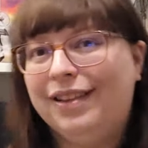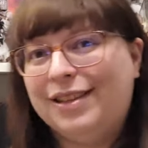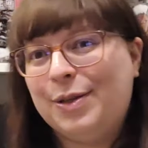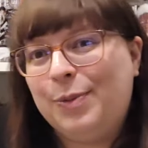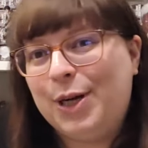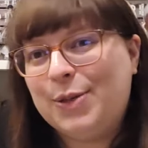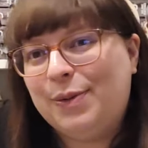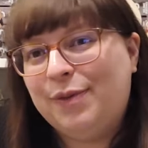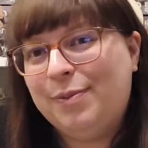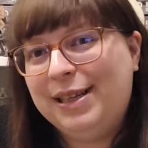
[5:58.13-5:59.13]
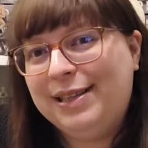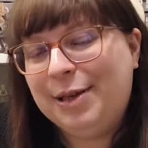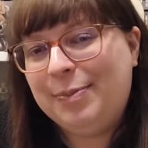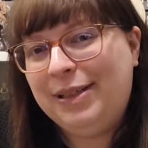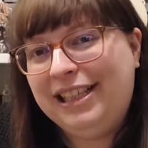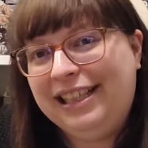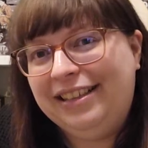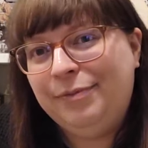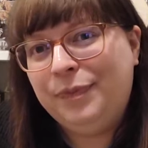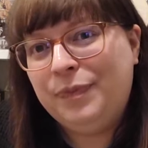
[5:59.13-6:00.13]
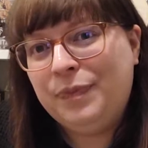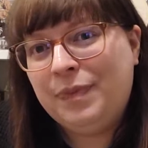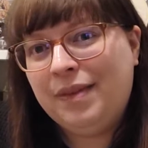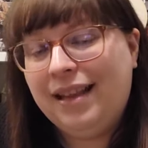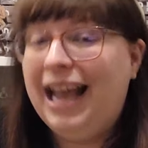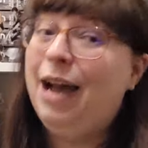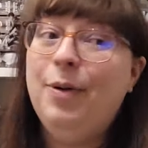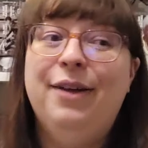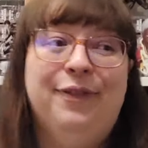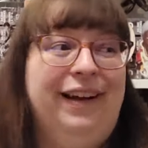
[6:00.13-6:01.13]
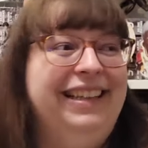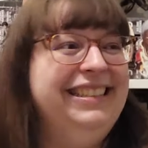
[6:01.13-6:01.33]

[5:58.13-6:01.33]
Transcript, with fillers: that's a wise one for me to complete. However,